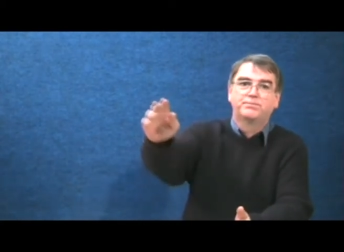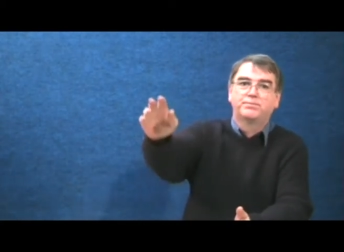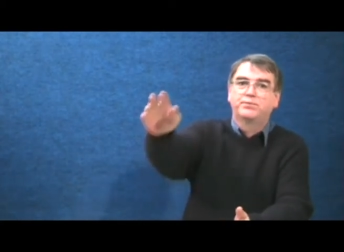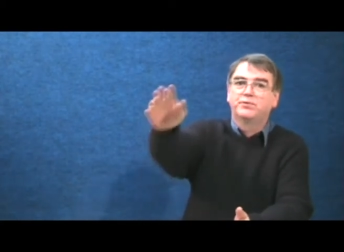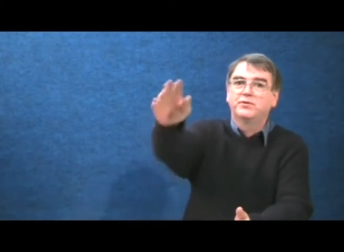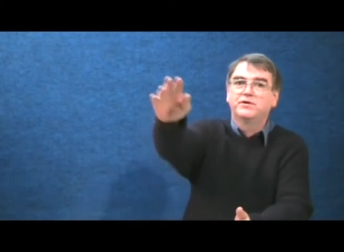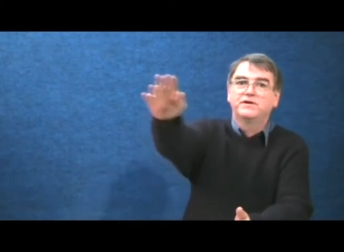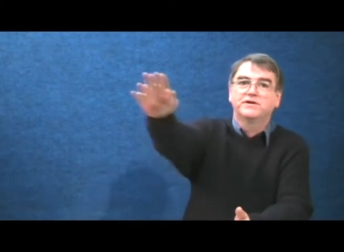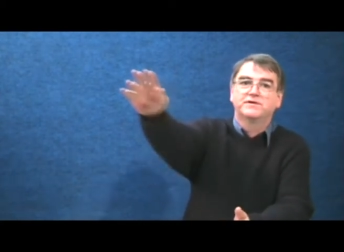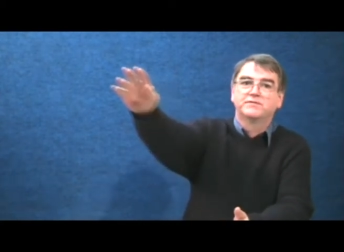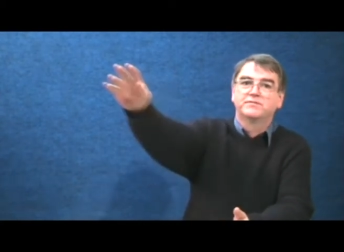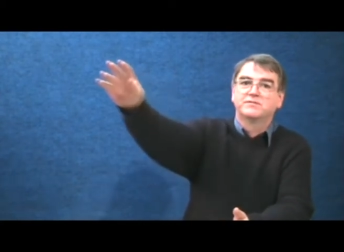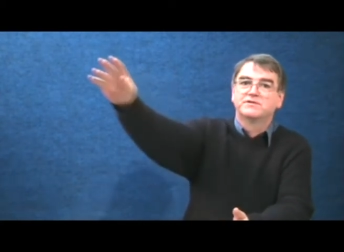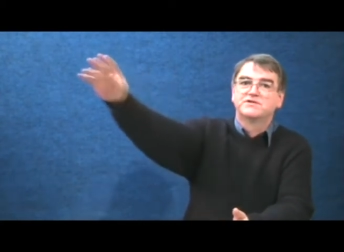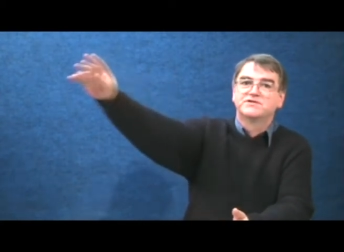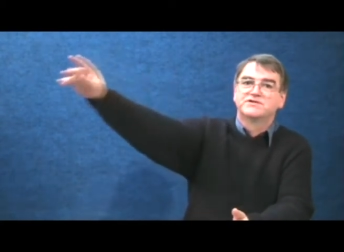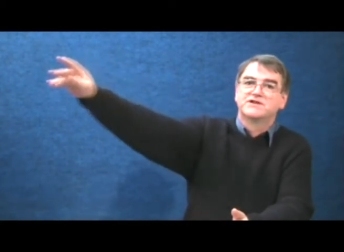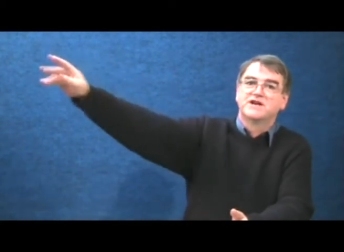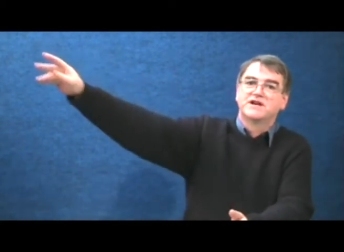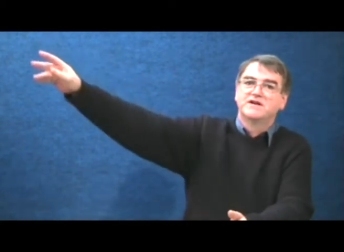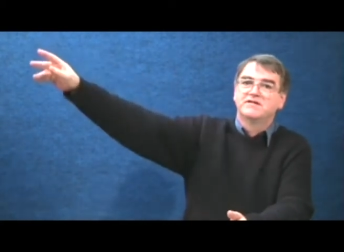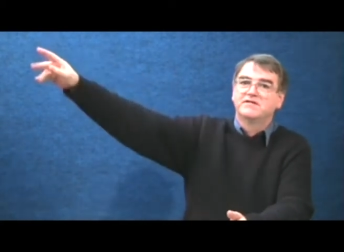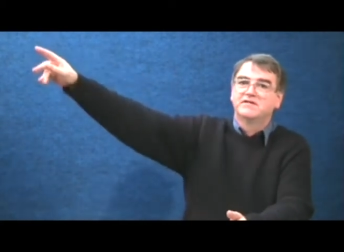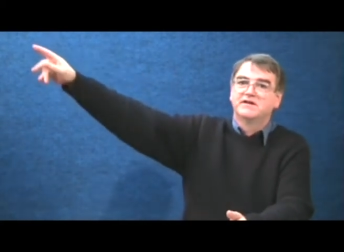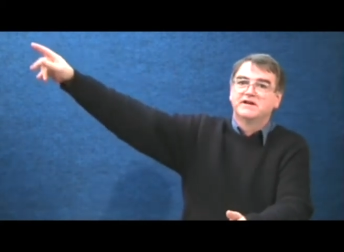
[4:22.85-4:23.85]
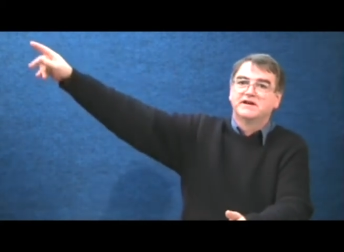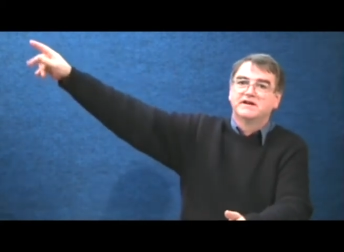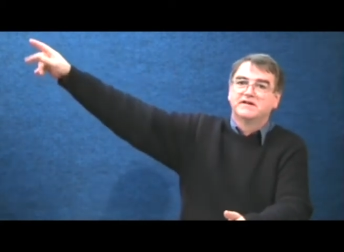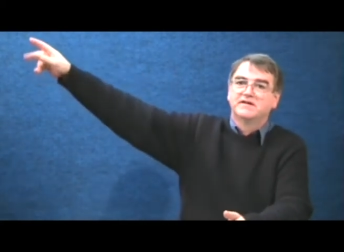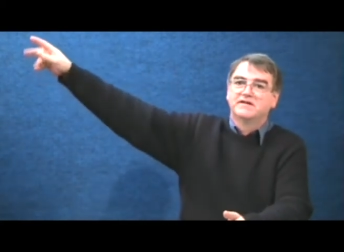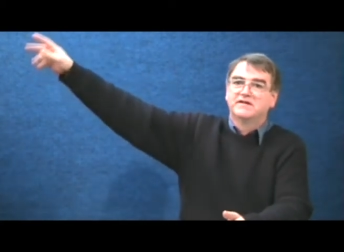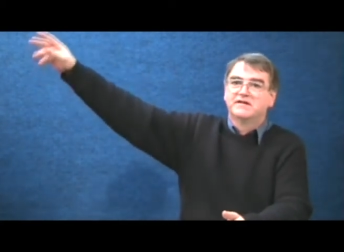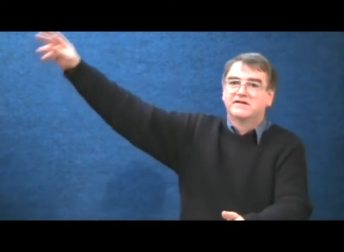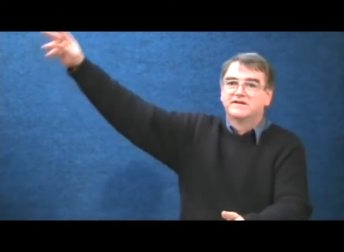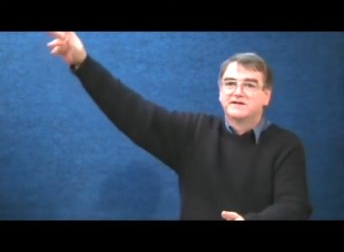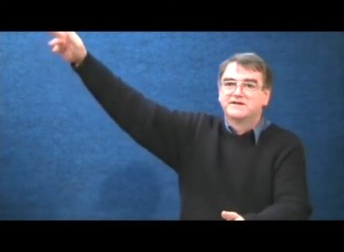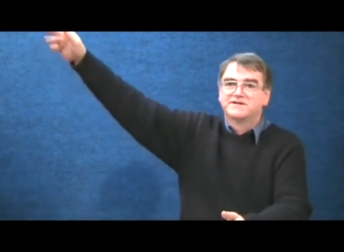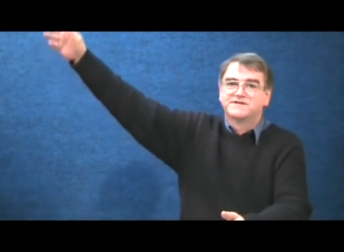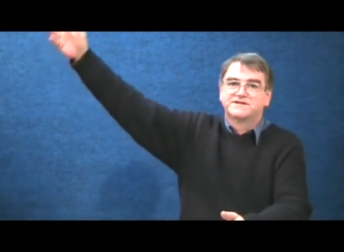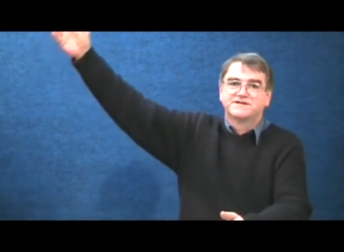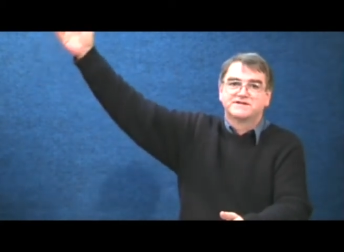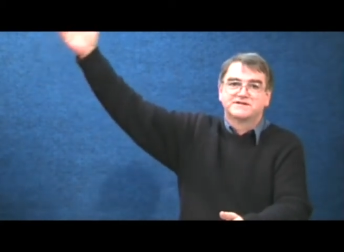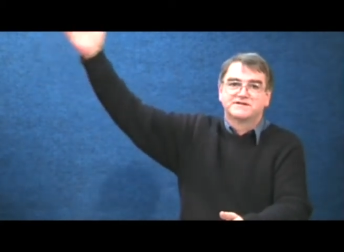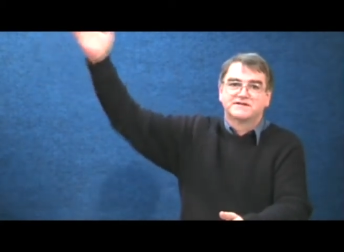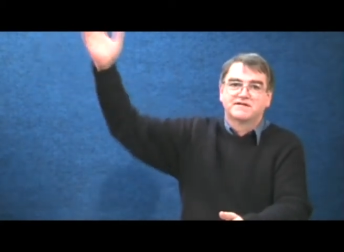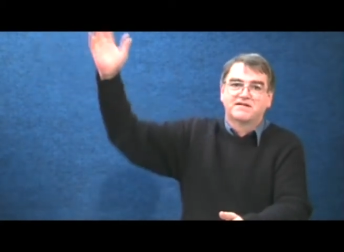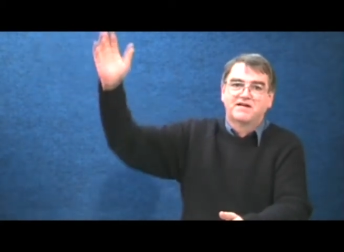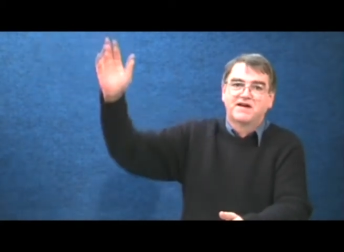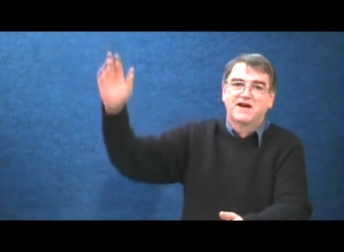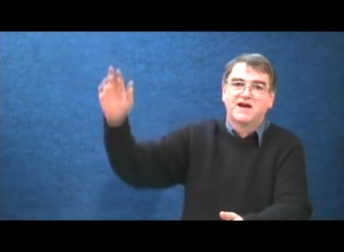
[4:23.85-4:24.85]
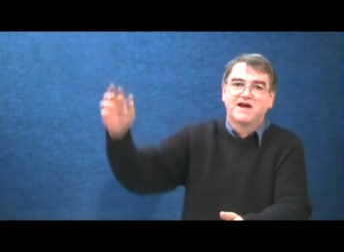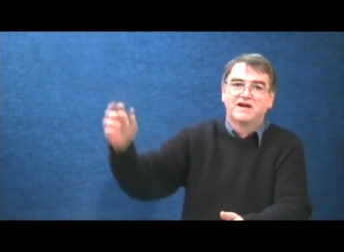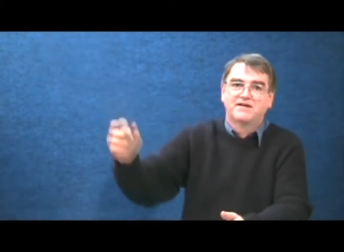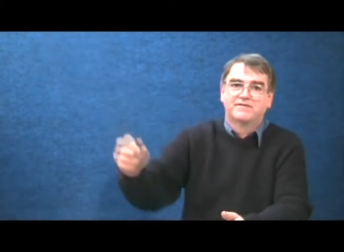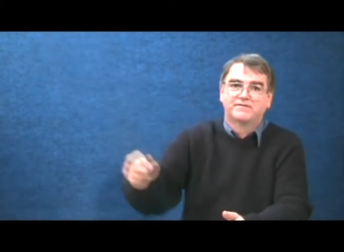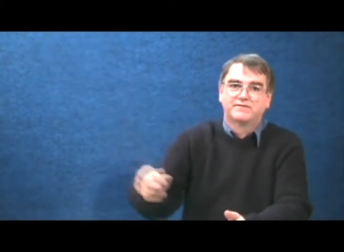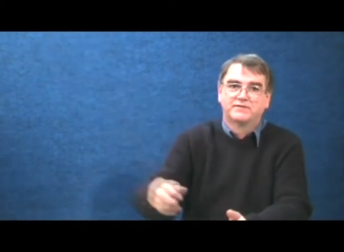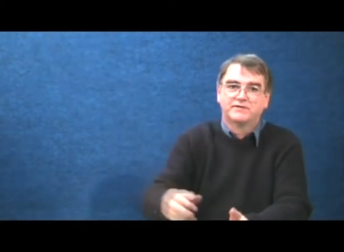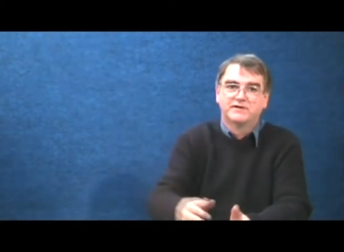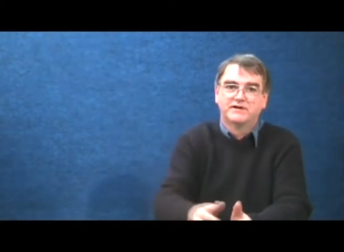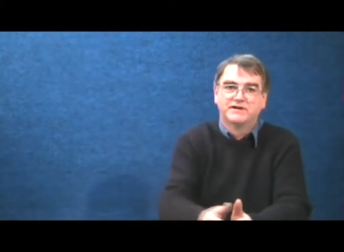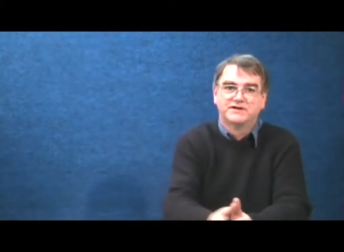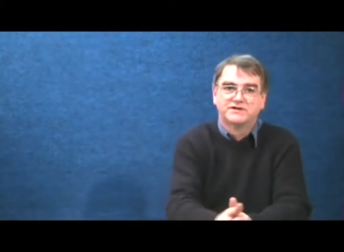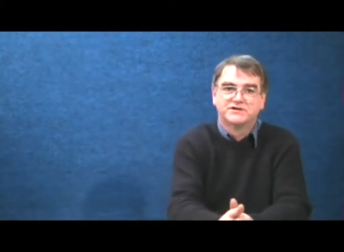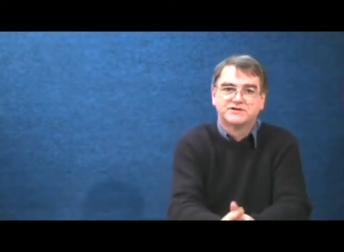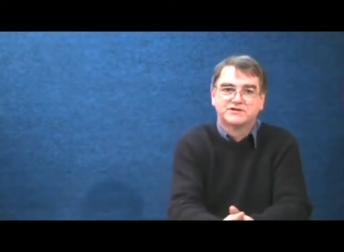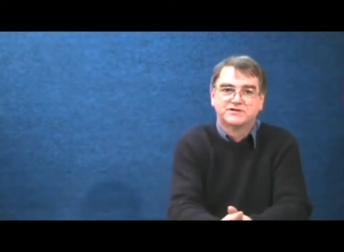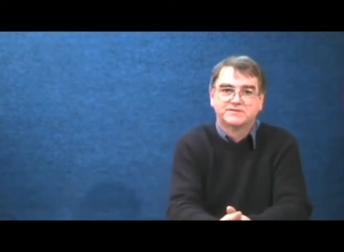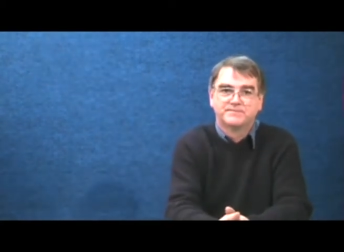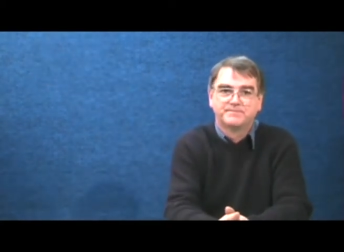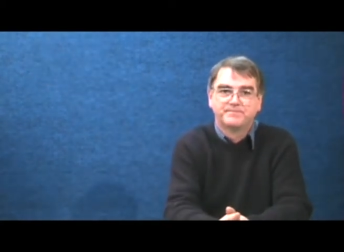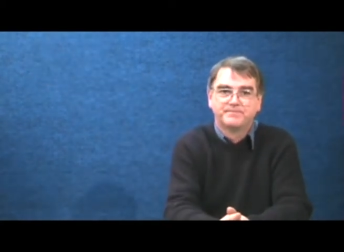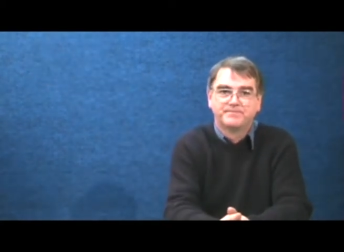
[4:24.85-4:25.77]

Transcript: point to a general area that's out of reach.